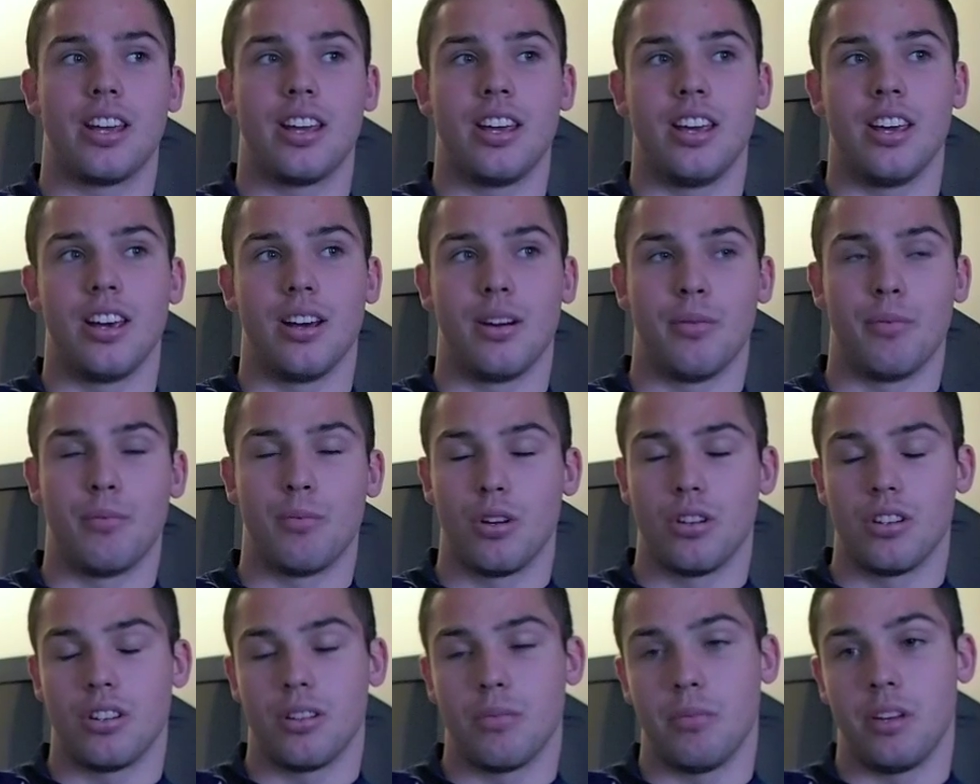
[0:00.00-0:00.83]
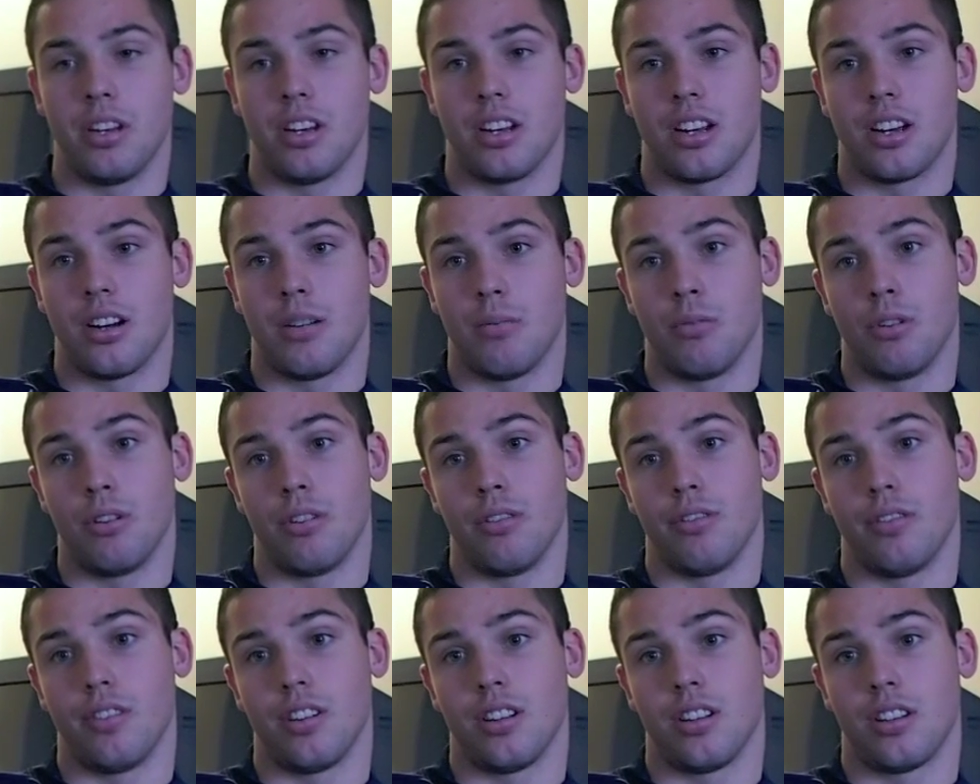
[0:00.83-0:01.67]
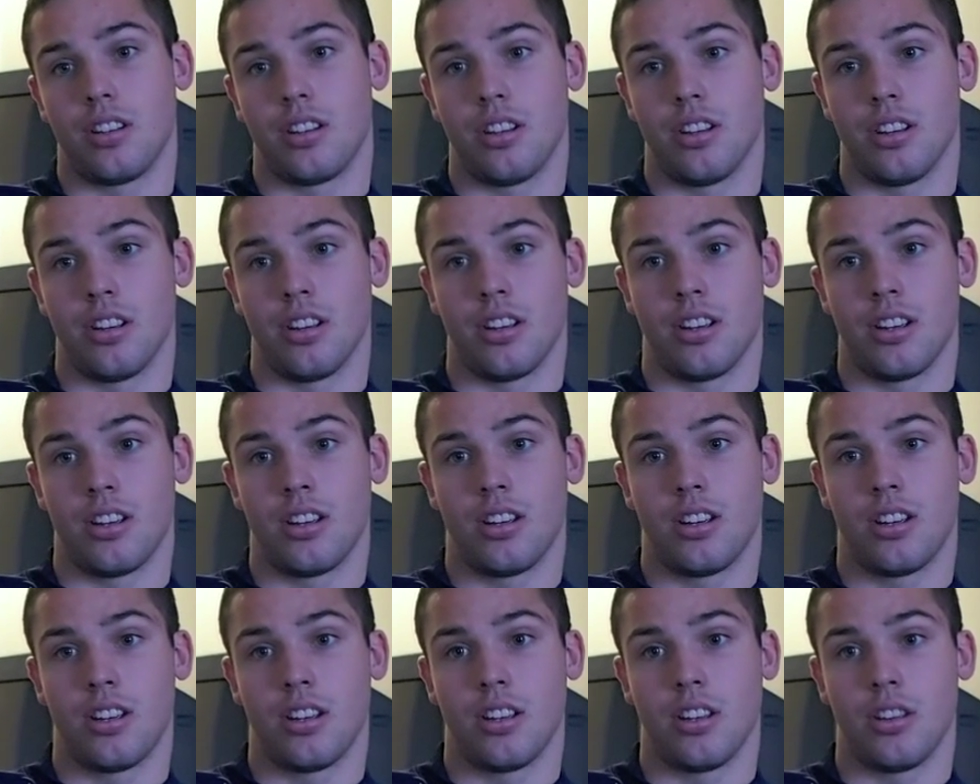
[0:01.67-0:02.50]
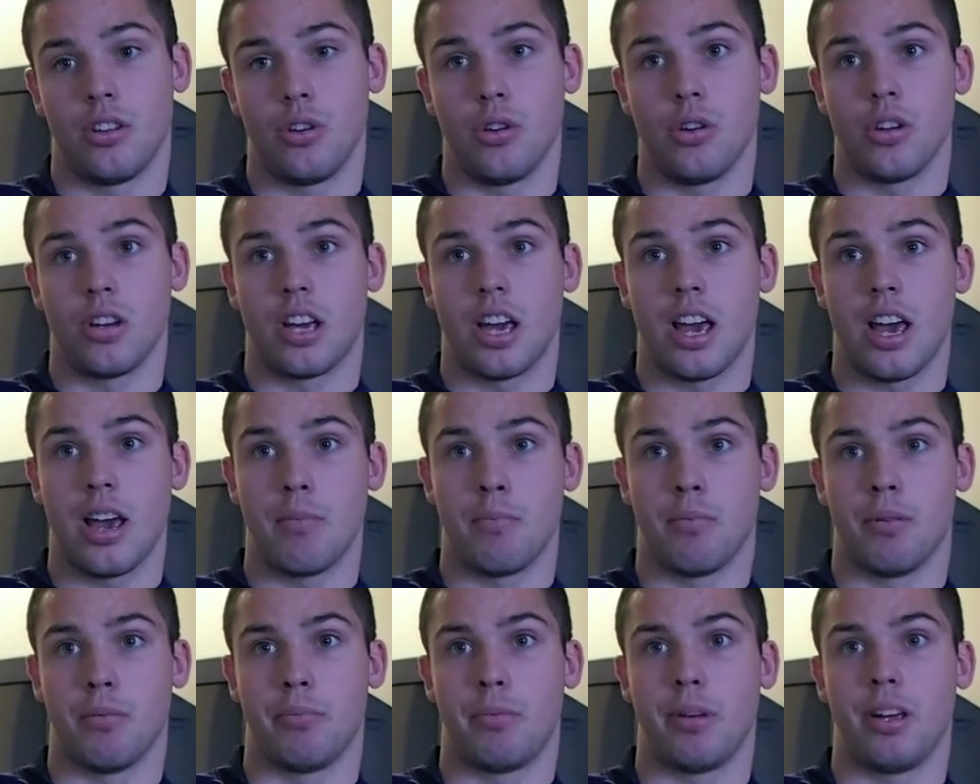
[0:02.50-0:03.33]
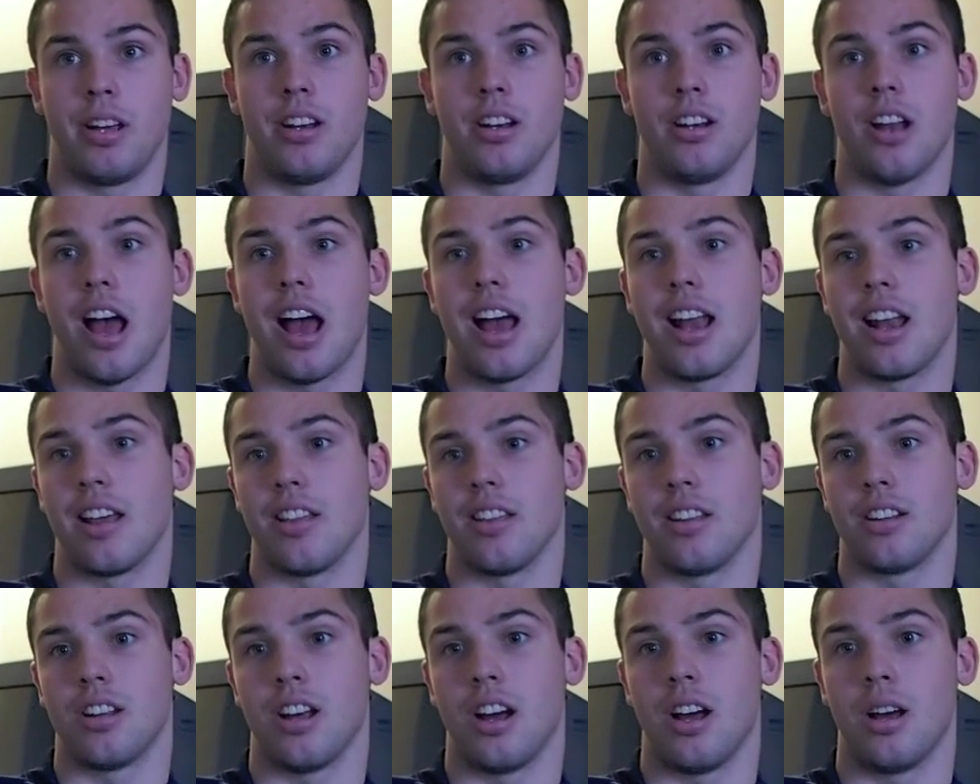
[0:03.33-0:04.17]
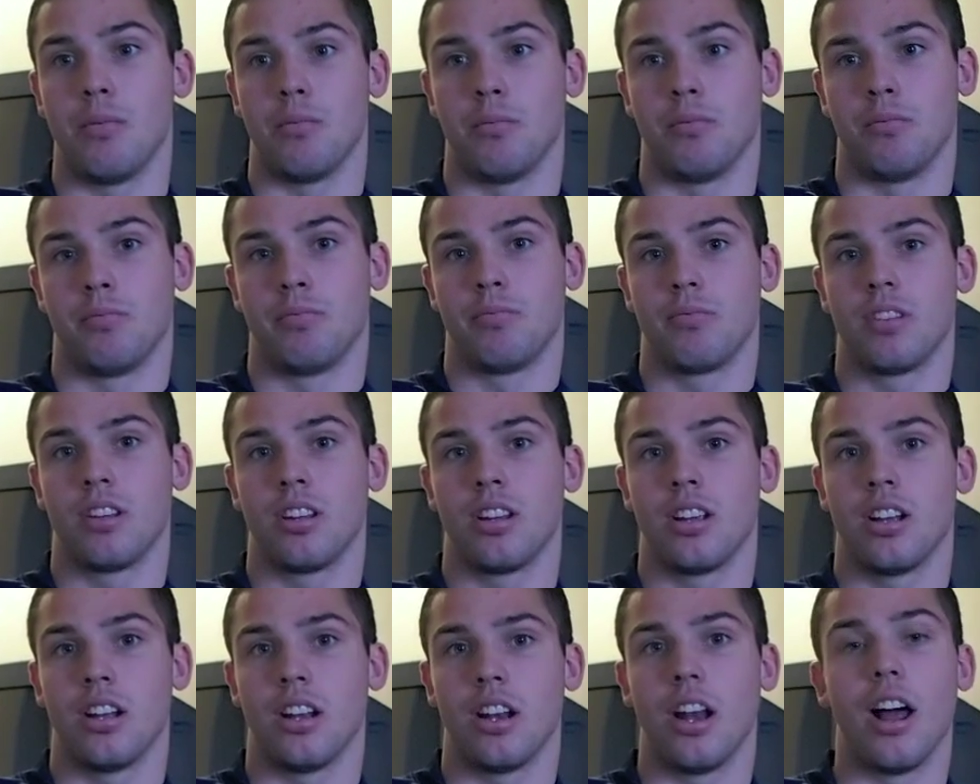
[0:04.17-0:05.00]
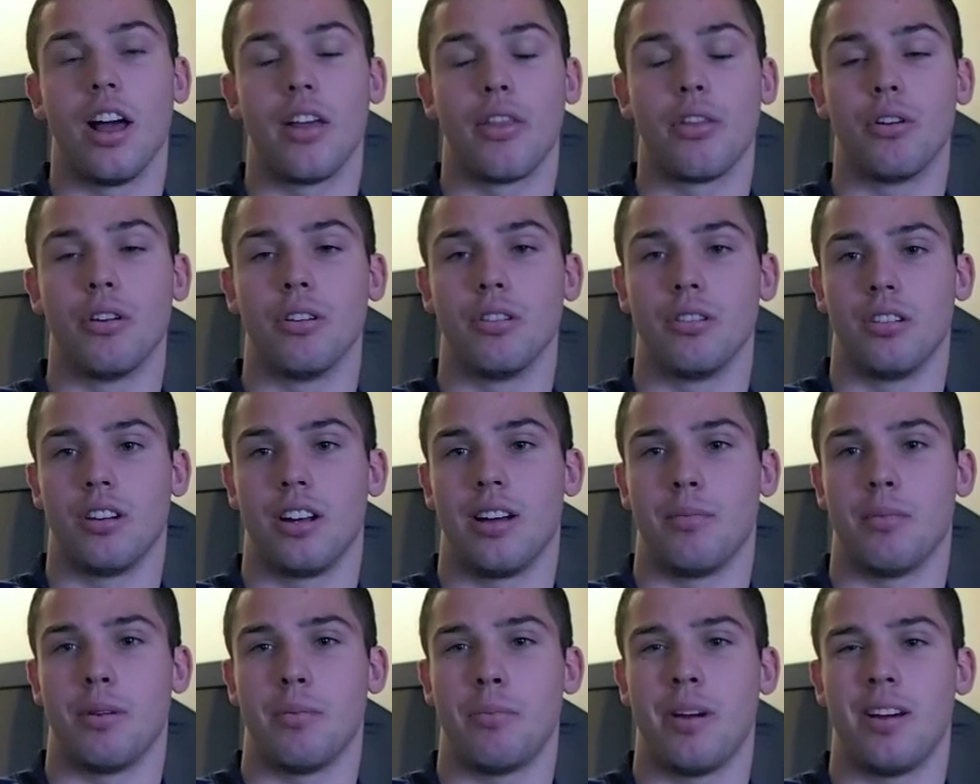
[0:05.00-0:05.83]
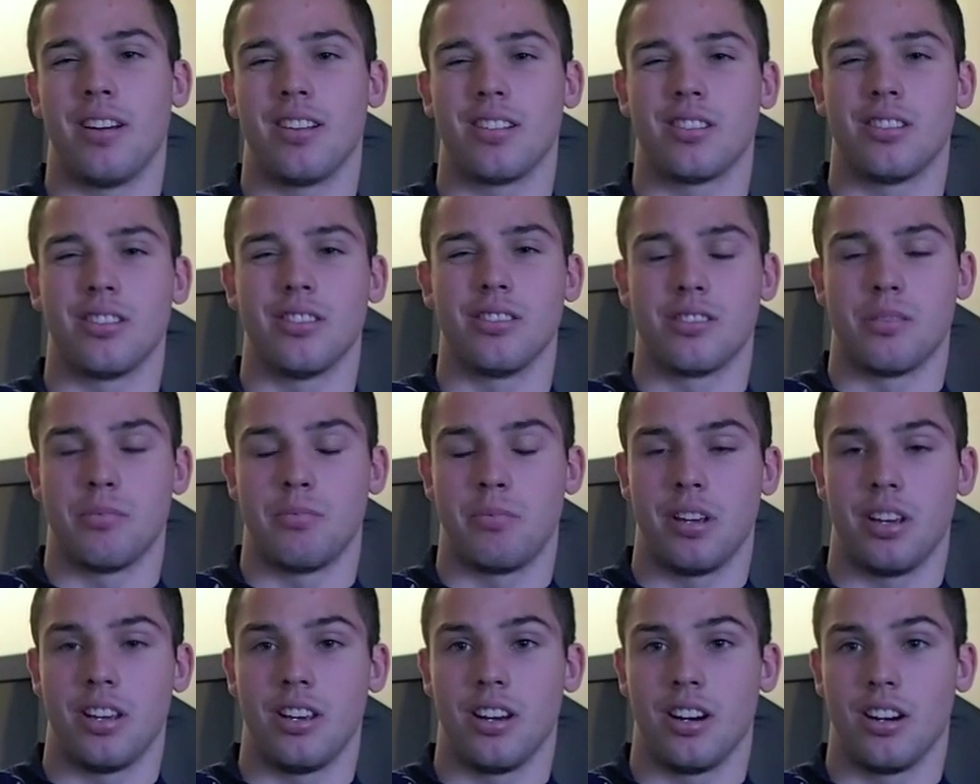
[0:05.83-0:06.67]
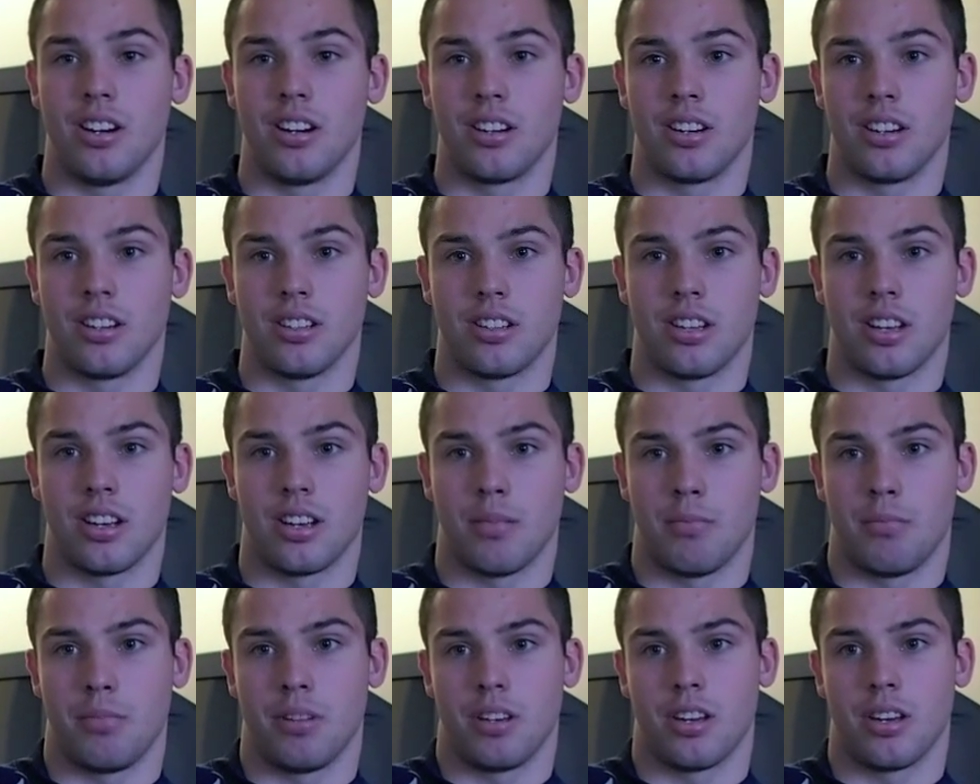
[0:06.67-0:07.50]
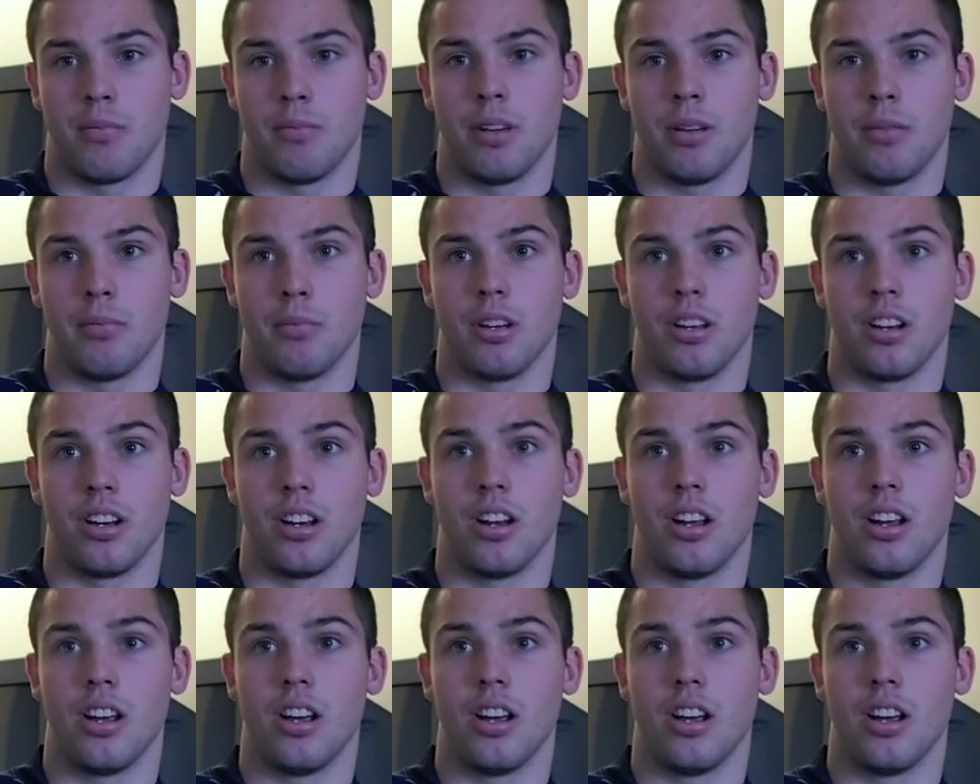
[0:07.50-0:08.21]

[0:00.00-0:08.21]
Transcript: he wanted me to come over to the UK, but being 9 at the time, I thought, like, my parents thought it was a bit young, it's like a big commitment.